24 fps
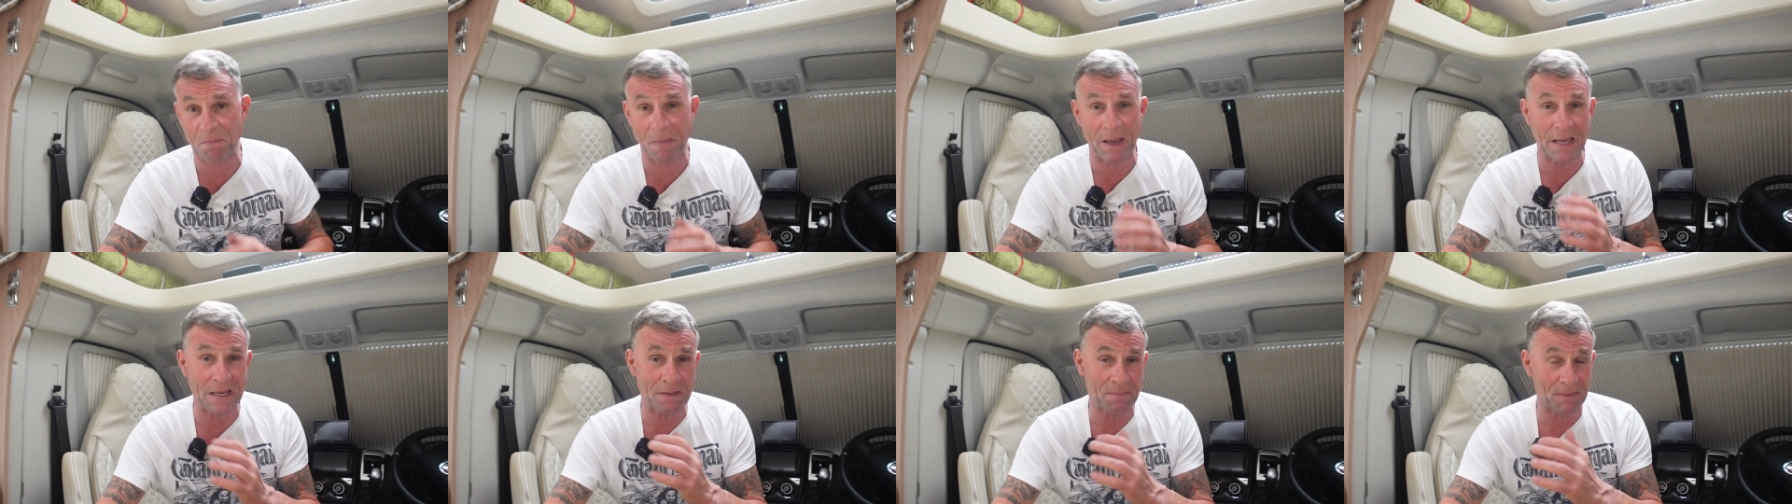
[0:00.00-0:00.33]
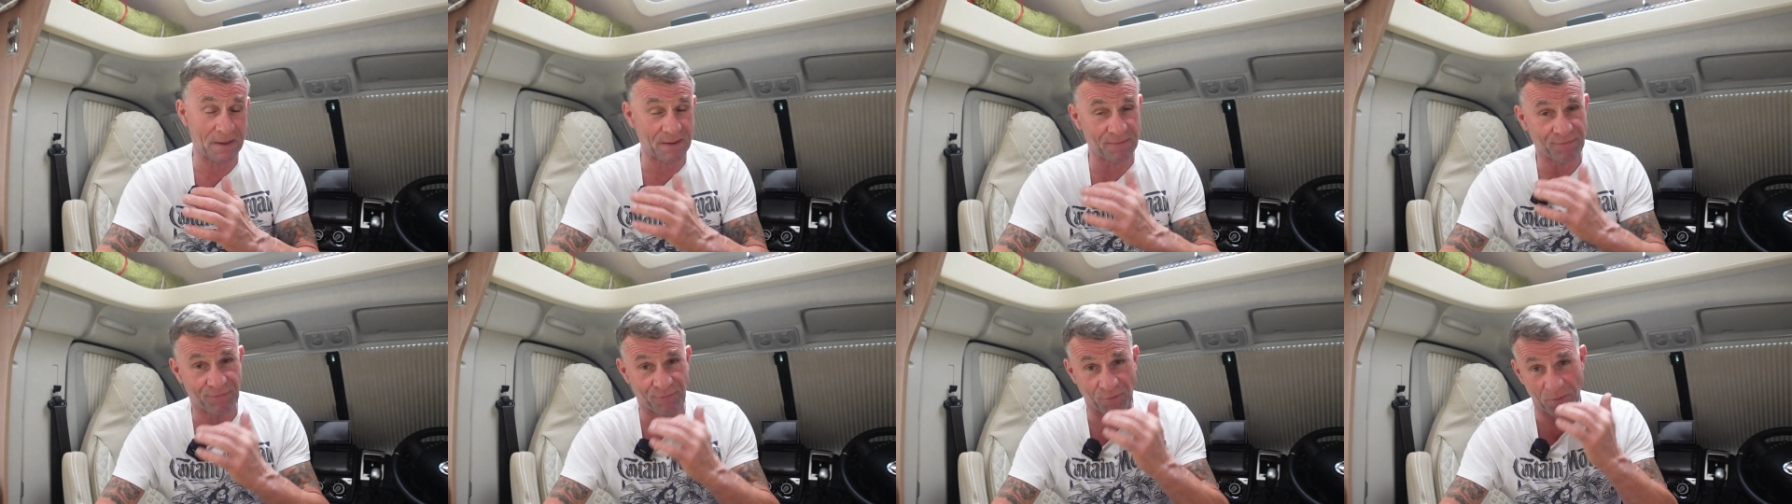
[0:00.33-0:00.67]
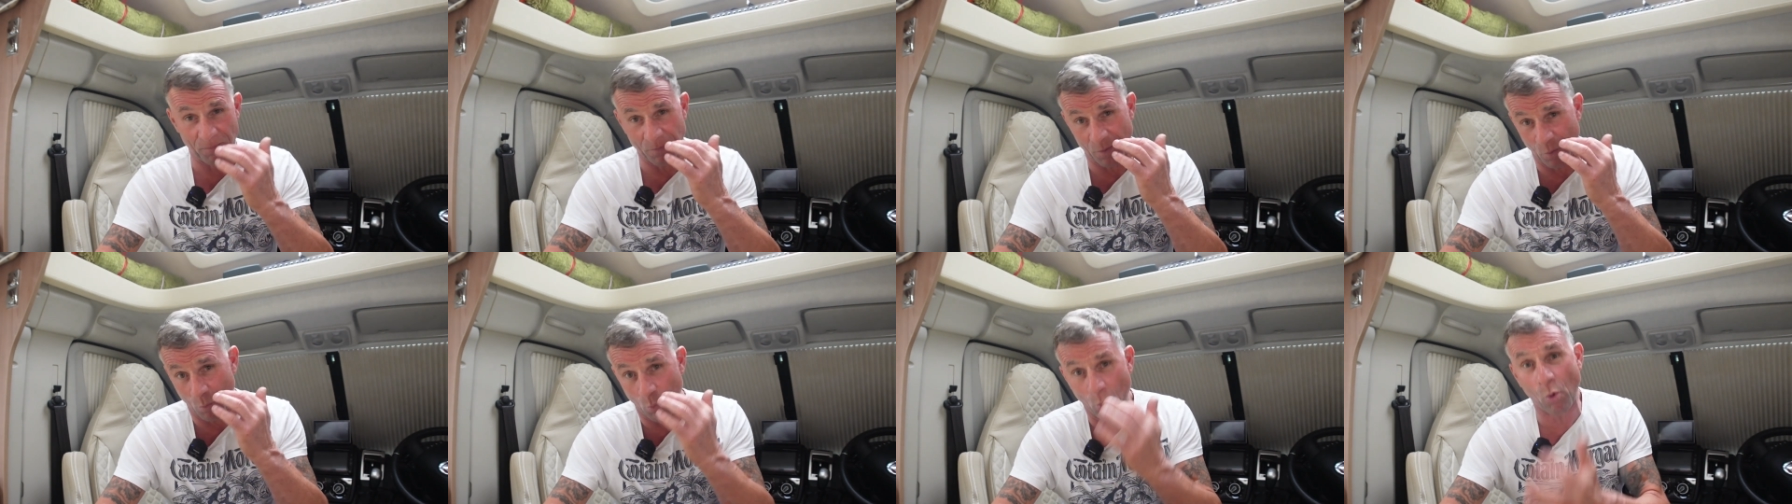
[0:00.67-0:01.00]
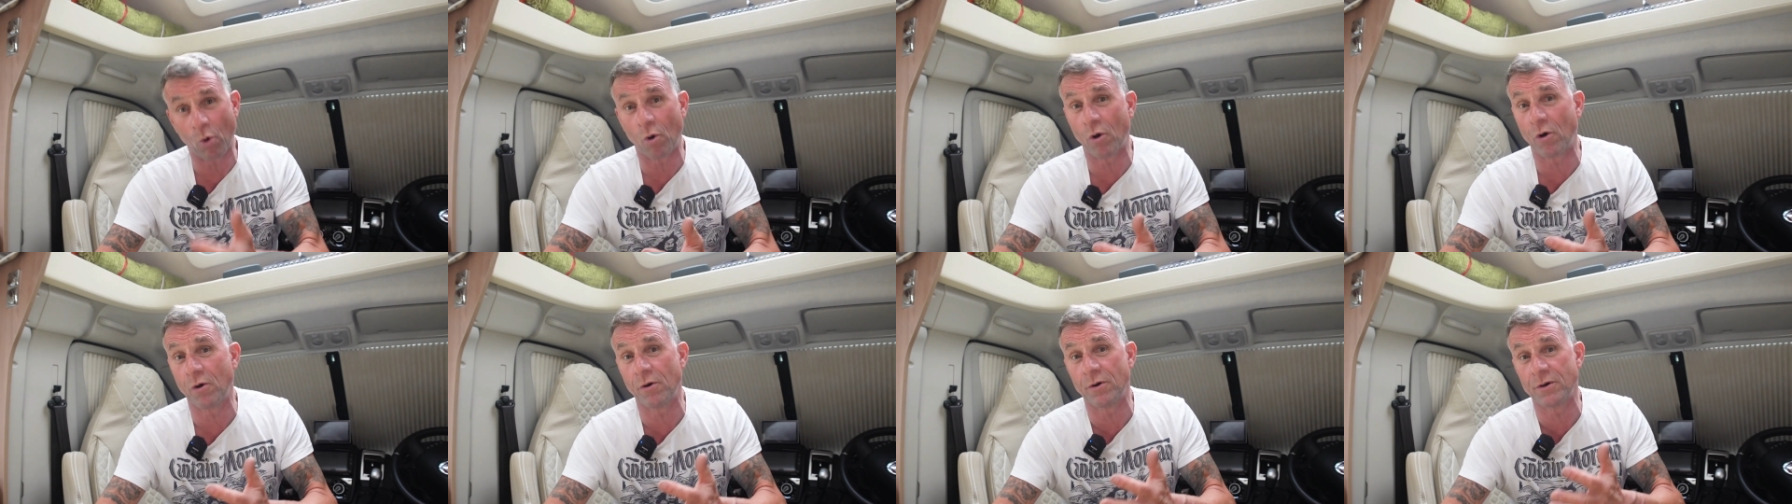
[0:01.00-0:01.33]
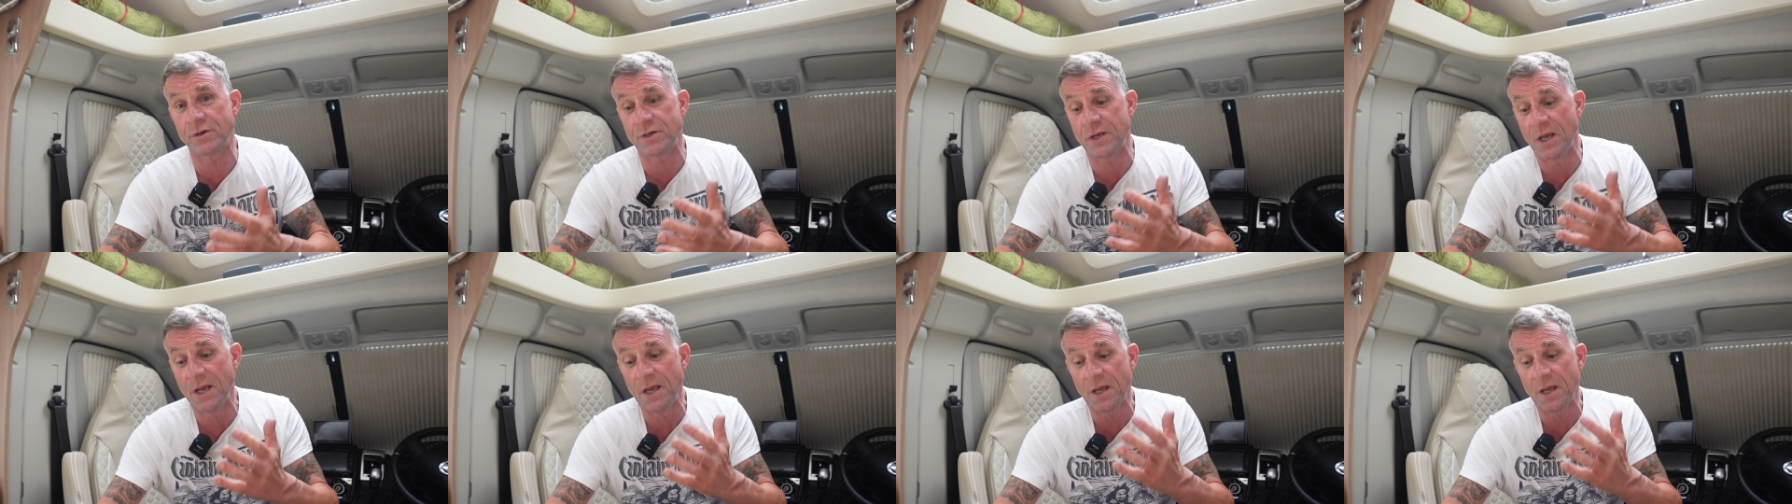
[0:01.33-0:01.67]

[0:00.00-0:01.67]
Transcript: maybe from the word